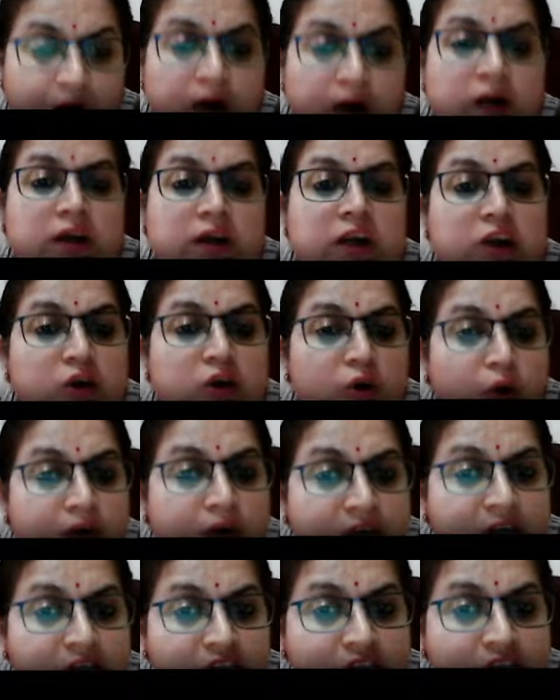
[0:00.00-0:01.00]

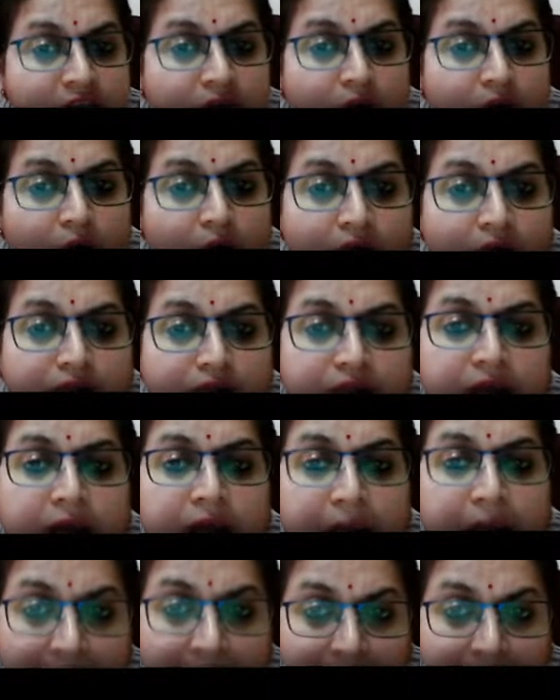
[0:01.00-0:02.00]
deterioration of the
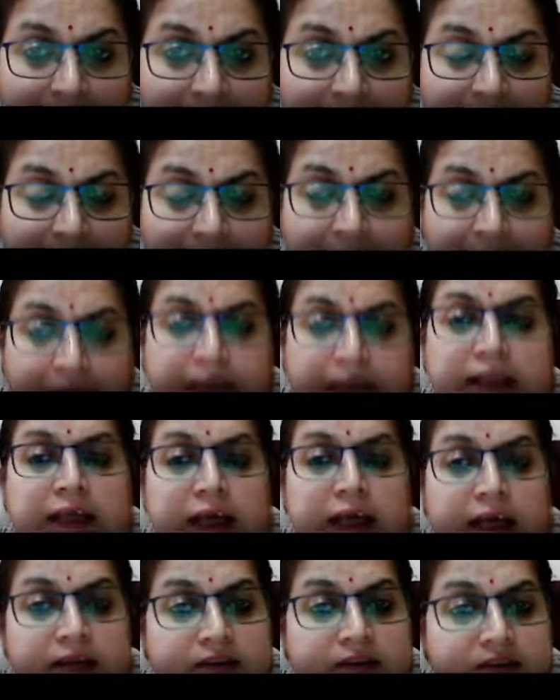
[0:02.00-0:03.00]
health and the
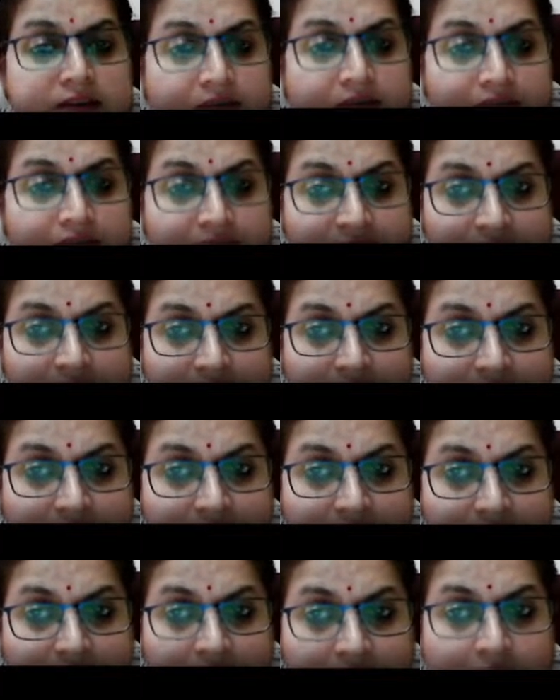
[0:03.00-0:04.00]
health
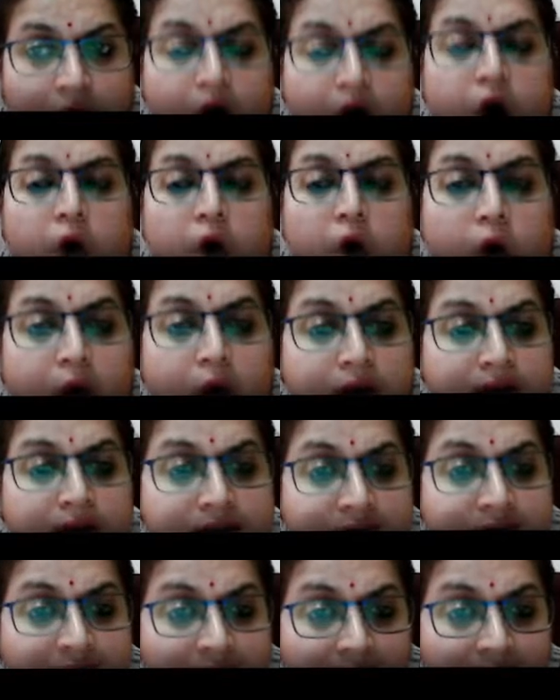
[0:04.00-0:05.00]
services on a
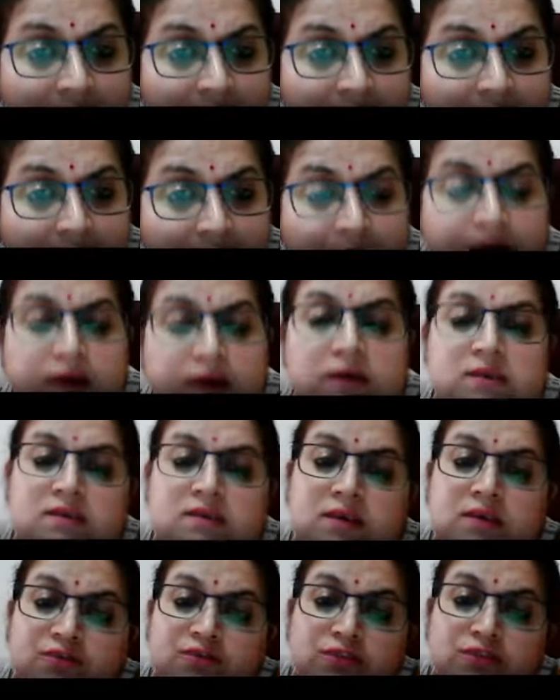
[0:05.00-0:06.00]
scale
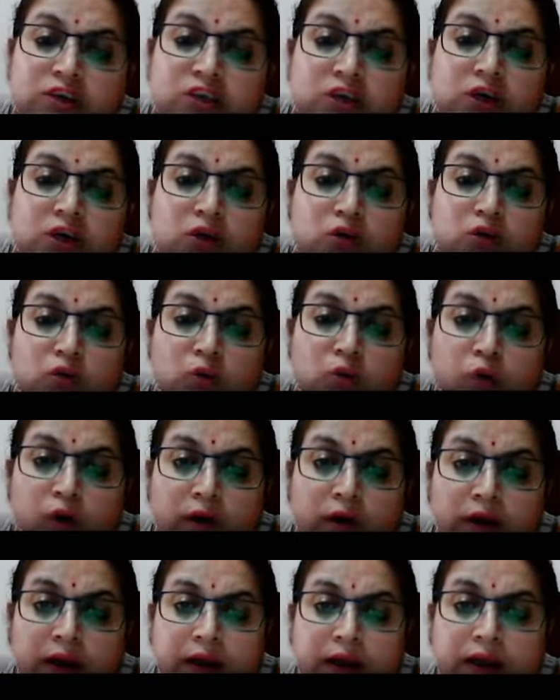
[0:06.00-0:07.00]
sufficient to
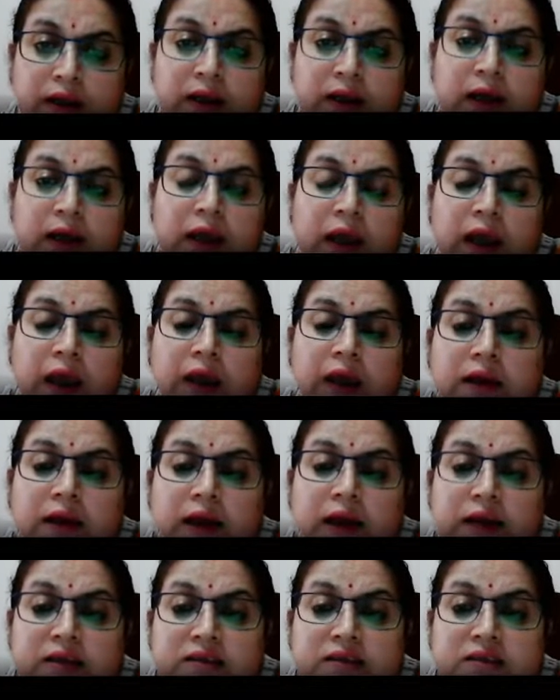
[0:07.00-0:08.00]
warrant an
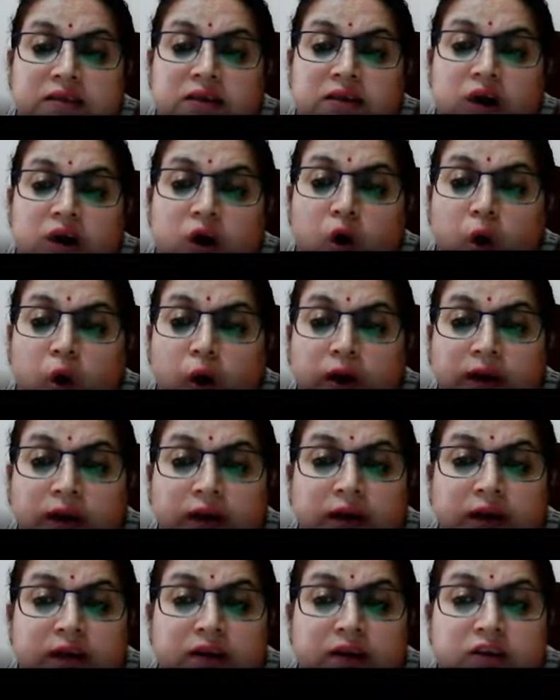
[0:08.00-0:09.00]

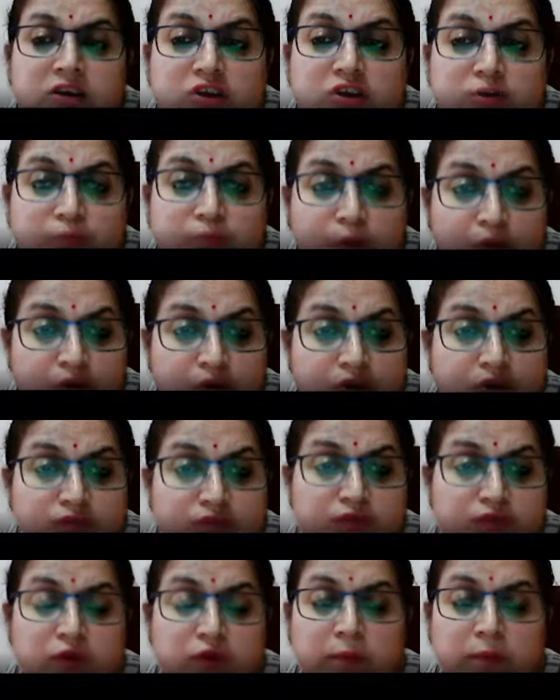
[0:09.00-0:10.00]
extraordinary response
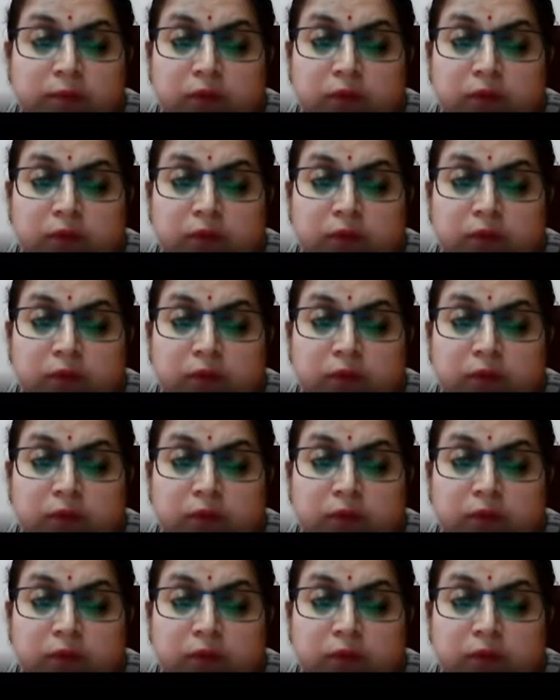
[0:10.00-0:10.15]
from